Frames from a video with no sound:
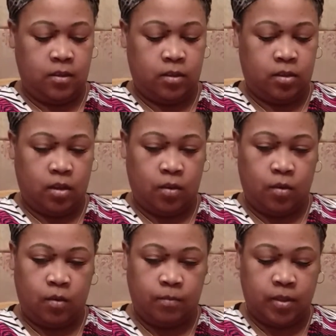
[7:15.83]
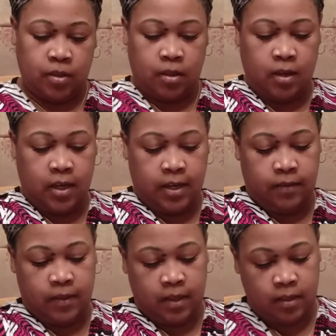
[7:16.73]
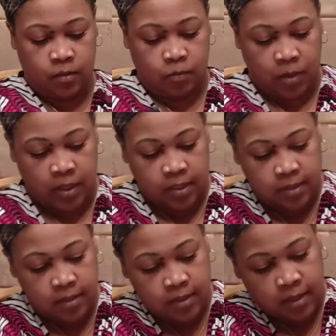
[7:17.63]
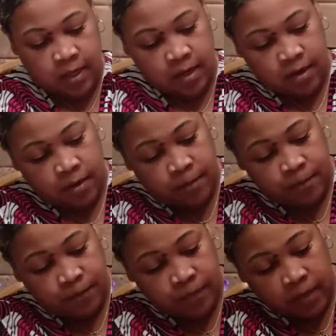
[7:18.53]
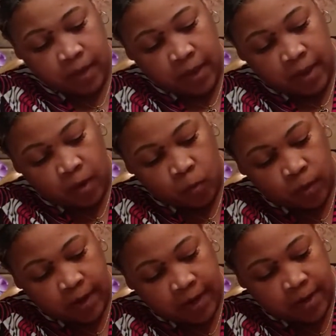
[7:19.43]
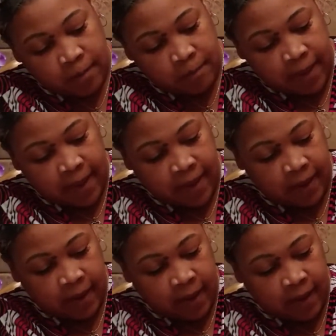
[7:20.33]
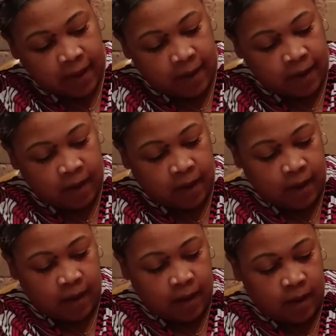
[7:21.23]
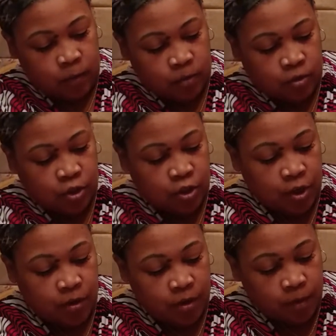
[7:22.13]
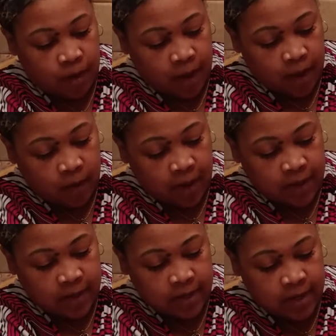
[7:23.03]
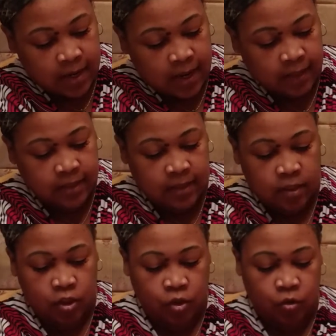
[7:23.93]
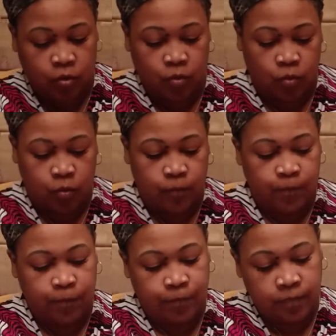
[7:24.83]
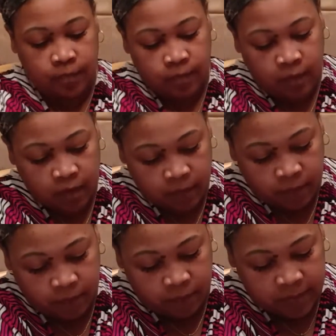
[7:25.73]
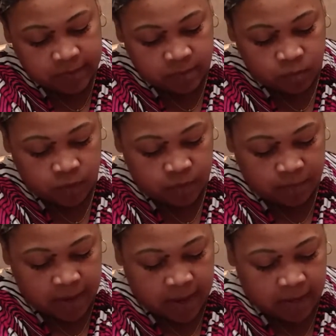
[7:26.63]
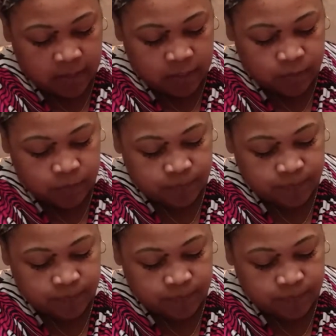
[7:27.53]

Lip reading: So I'm just gonna cut these pieces here, and when I come back I will show you how I connect it to the vessel with my hot glue.